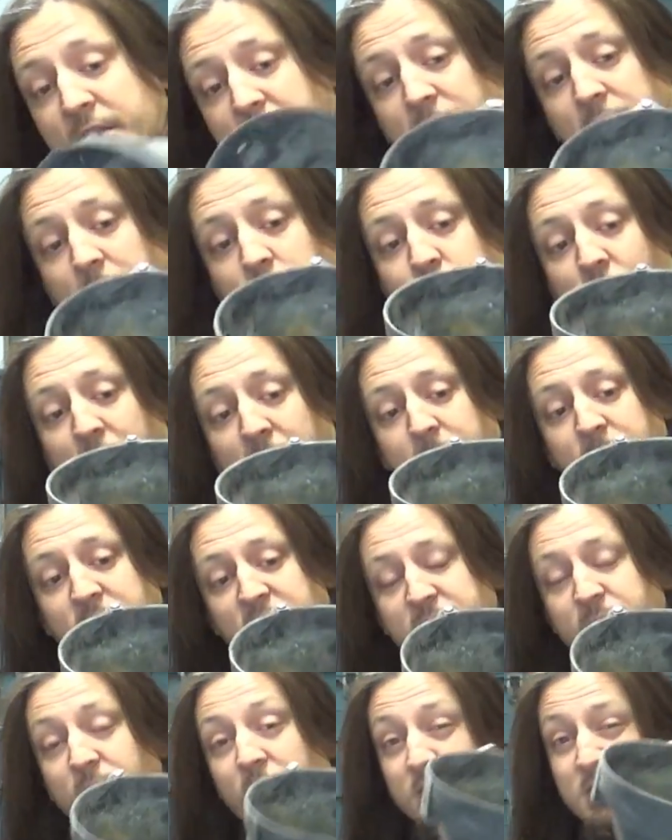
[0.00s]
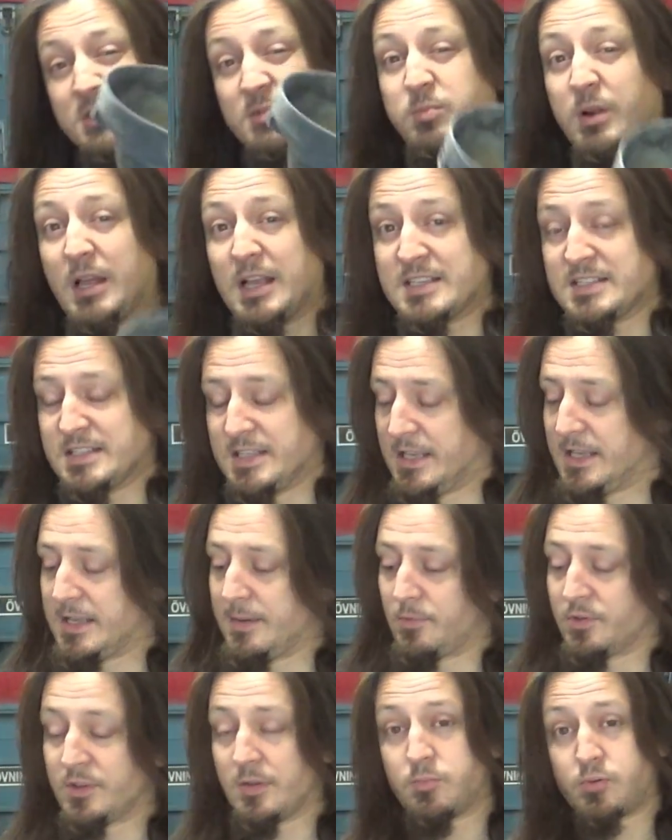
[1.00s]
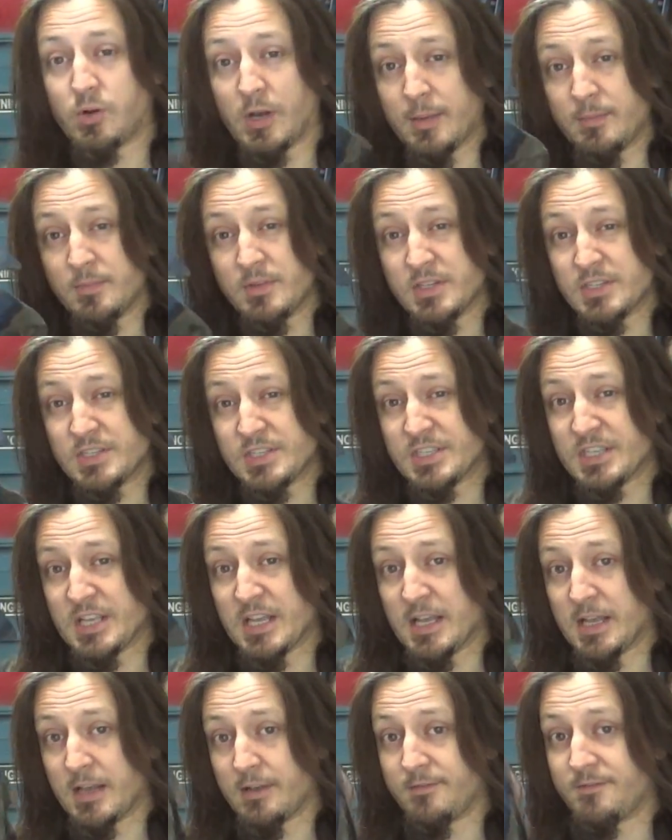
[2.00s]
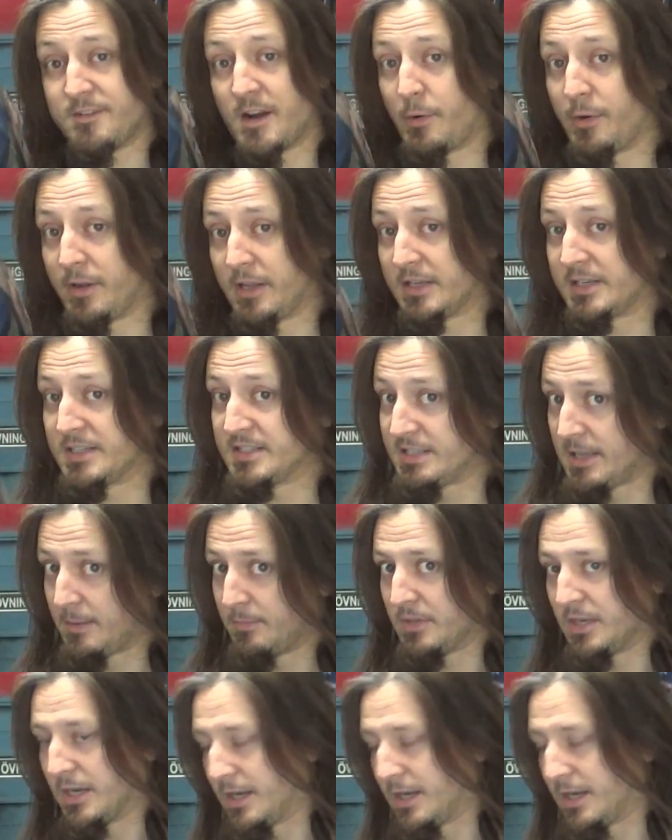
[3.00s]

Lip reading: I mean, when I'm gonna prime this, because it's plastic, I'm gonna prime this fairing at the